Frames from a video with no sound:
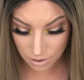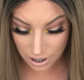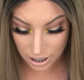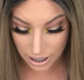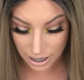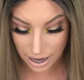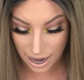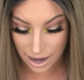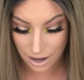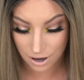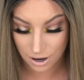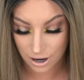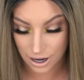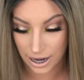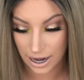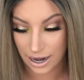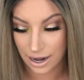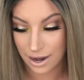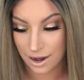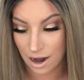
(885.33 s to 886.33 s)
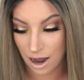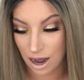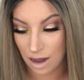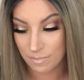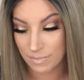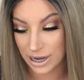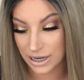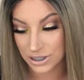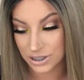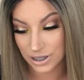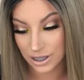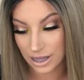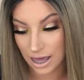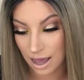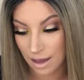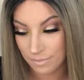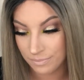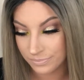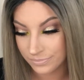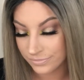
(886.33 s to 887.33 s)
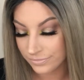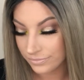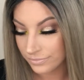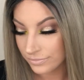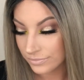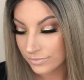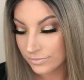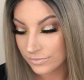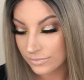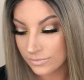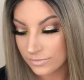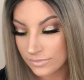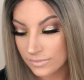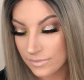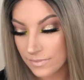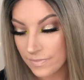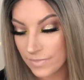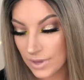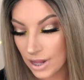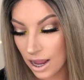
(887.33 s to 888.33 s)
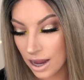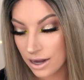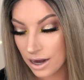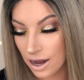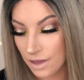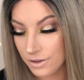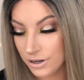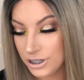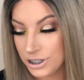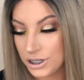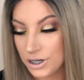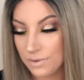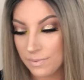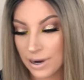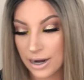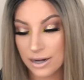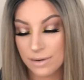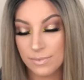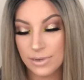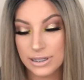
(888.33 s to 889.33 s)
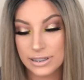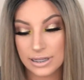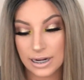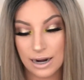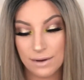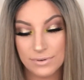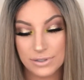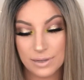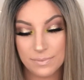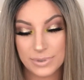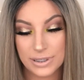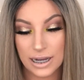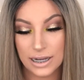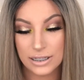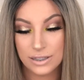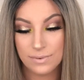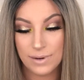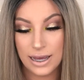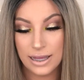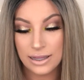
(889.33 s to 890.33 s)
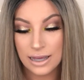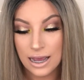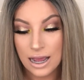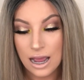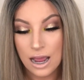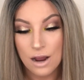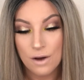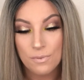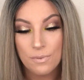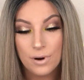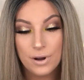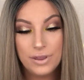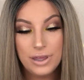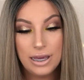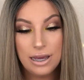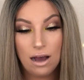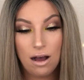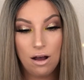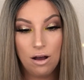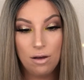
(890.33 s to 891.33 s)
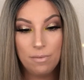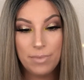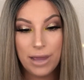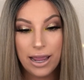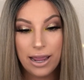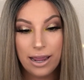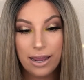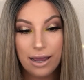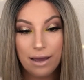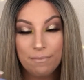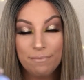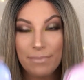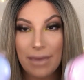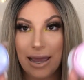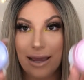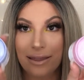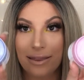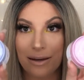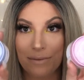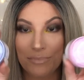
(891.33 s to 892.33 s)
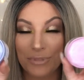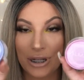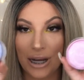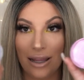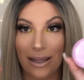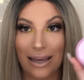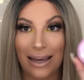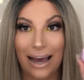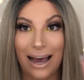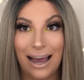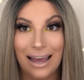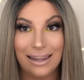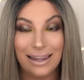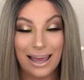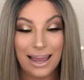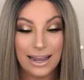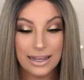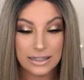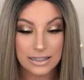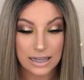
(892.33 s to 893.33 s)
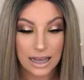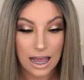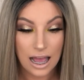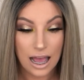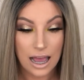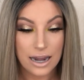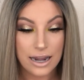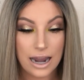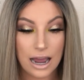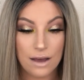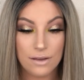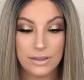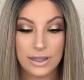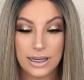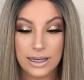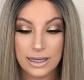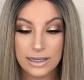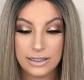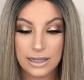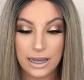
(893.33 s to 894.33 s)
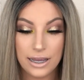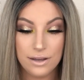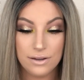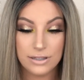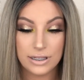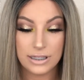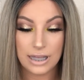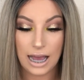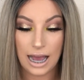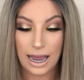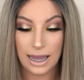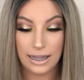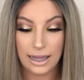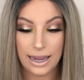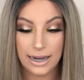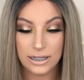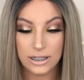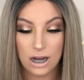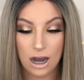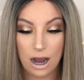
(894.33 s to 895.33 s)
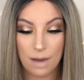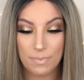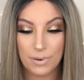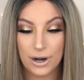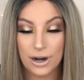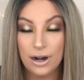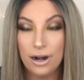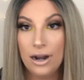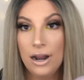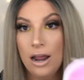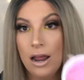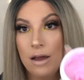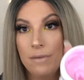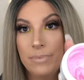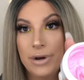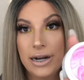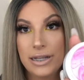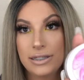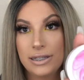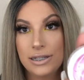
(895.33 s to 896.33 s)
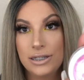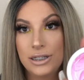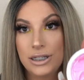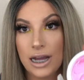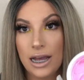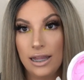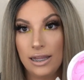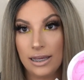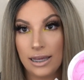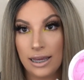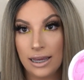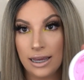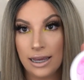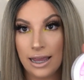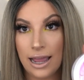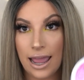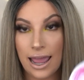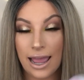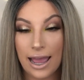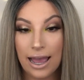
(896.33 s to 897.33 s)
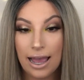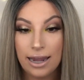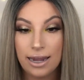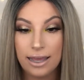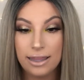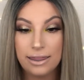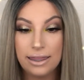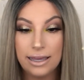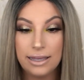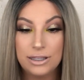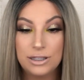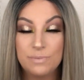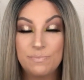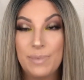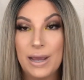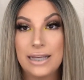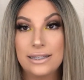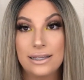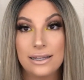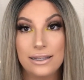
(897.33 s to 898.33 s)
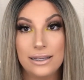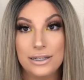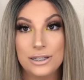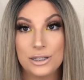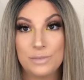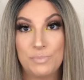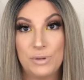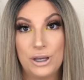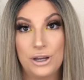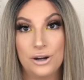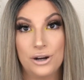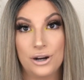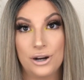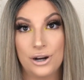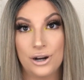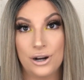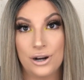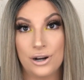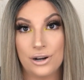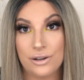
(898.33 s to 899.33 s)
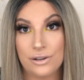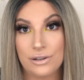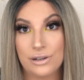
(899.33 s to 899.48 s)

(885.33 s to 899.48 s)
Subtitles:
good. I couldn't not mention them. Another two random ones that I was obsessed with were the Almay Make Them Jelly Highlights. Now these I use as a highlight topper, but it's a jelly and it's basically just pure